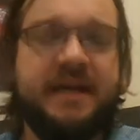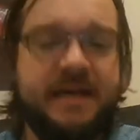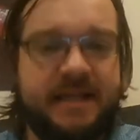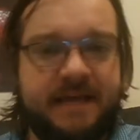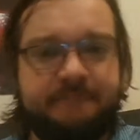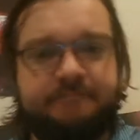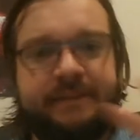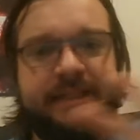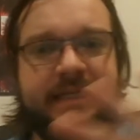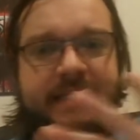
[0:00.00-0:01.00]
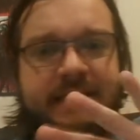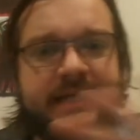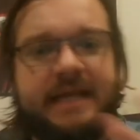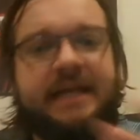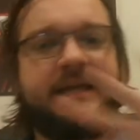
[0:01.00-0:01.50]
they blend
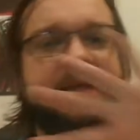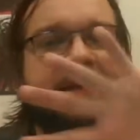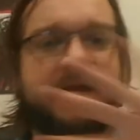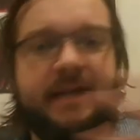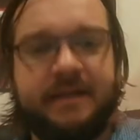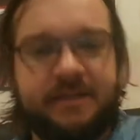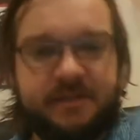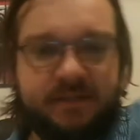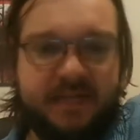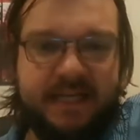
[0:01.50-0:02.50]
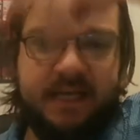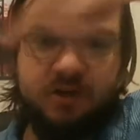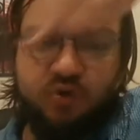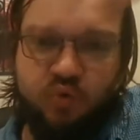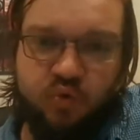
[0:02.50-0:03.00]
in and kind of just, they take a
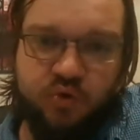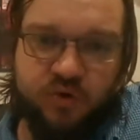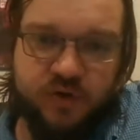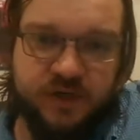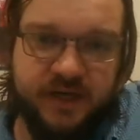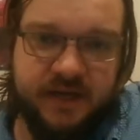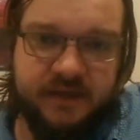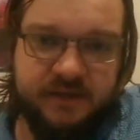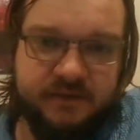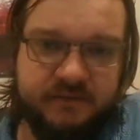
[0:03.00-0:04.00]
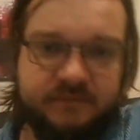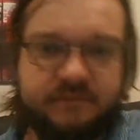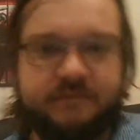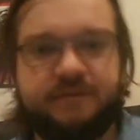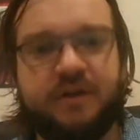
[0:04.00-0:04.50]
corner and kind of
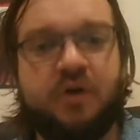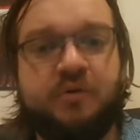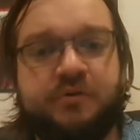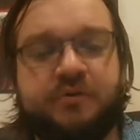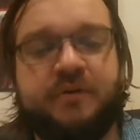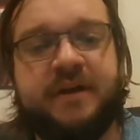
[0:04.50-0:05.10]
flow through it.